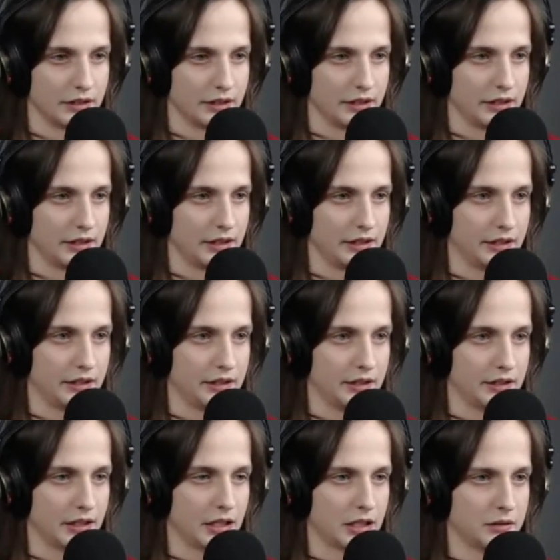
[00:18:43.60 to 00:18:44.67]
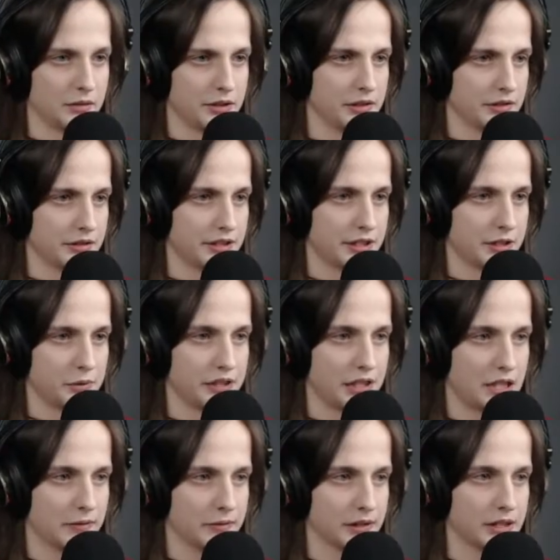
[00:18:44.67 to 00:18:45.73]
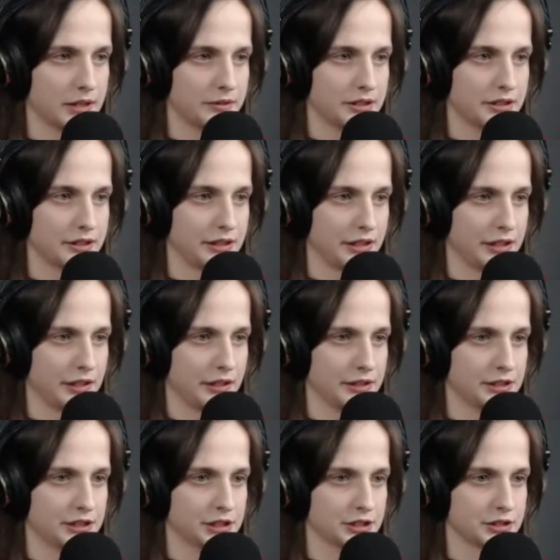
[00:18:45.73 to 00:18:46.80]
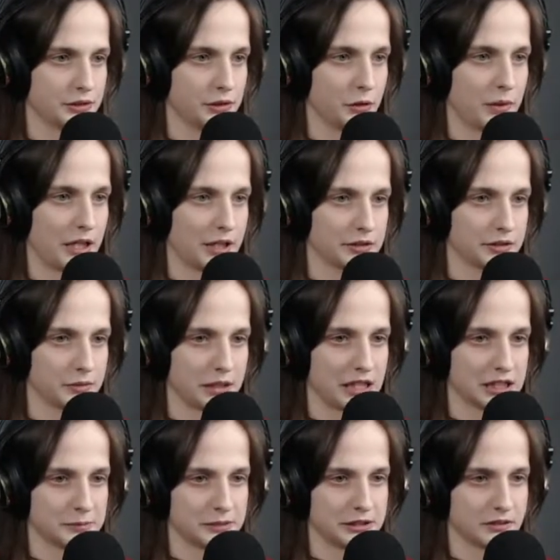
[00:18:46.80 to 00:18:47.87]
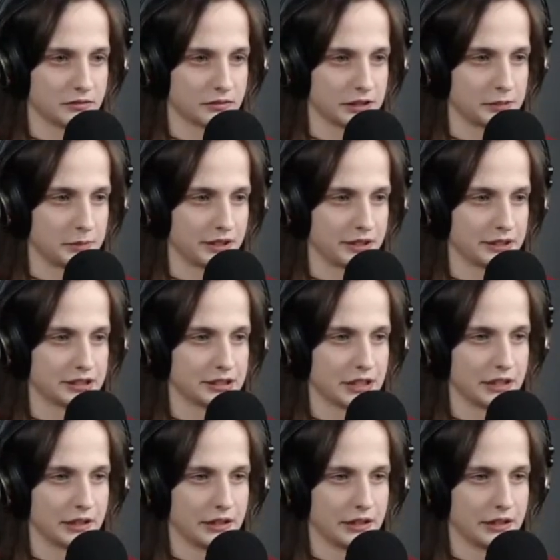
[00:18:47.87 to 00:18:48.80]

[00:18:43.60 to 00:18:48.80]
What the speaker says: And now the only thing we have left in here is just to go back to the blast pit. Don't really mind this guy.